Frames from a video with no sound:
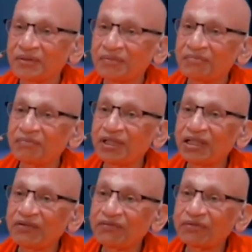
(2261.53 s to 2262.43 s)
But
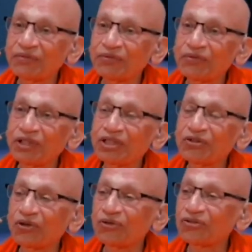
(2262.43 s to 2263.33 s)
giving up duties
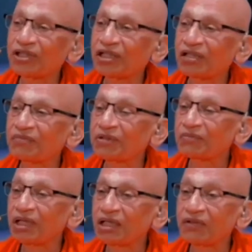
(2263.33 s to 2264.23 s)
also accompanied
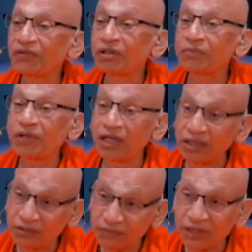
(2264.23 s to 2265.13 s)
by giving up
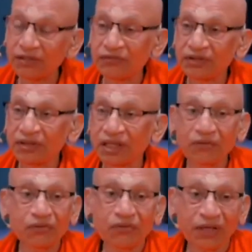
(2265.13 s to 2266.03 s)
rights, by the way. I
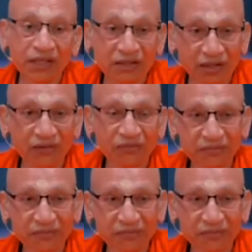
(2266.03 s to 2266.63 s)
have no rights now.